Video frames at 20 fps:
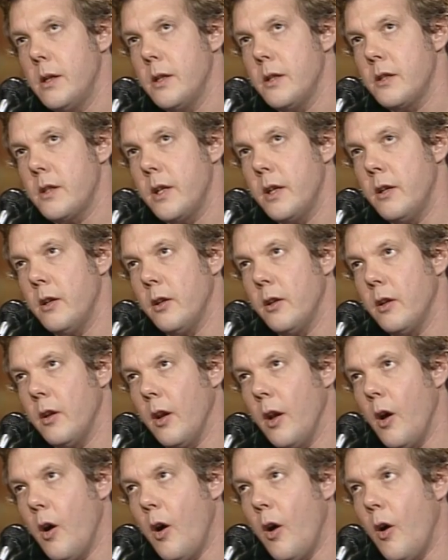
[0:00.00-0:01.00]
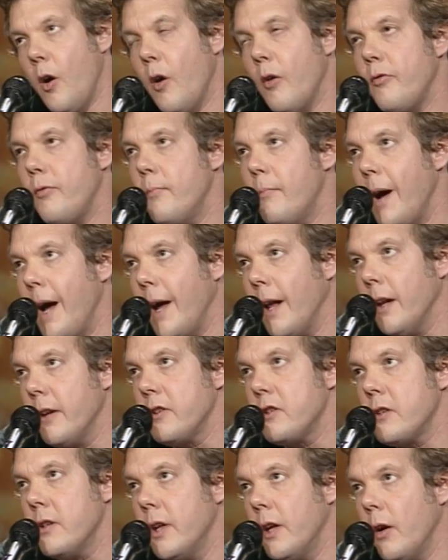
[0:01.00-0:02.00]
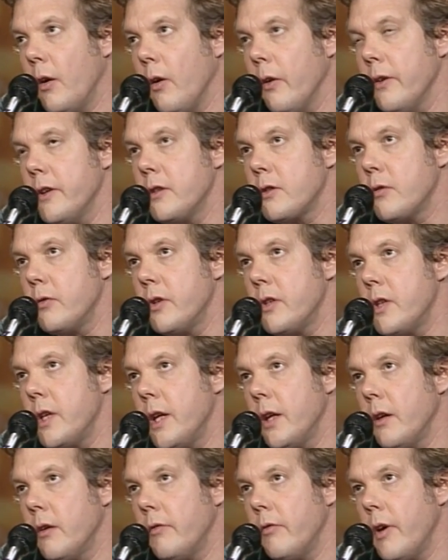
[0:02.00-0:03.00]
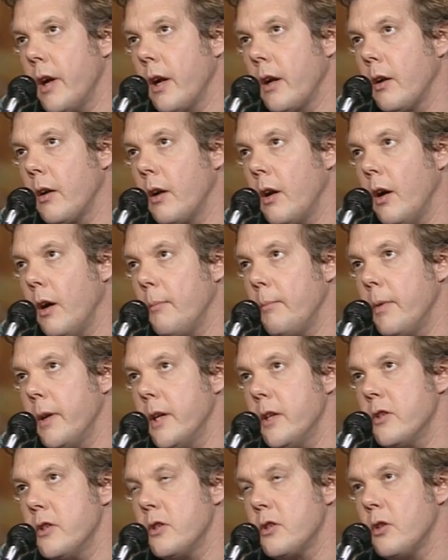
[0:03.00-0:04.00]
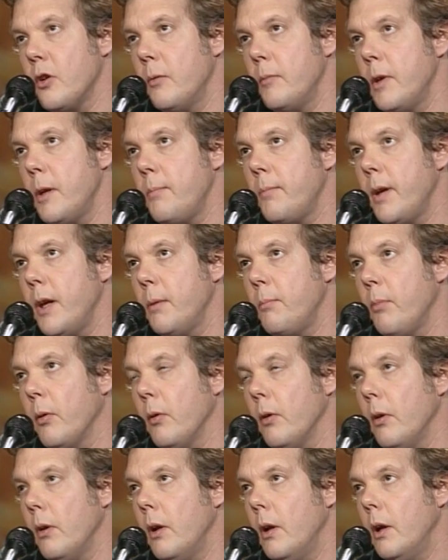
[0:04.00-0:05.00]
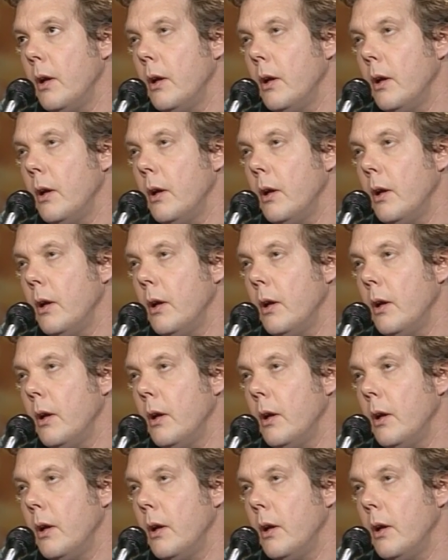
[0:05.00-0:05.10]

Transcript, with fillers: It's getting a little off balance there, all this critique of record companies. There's so many people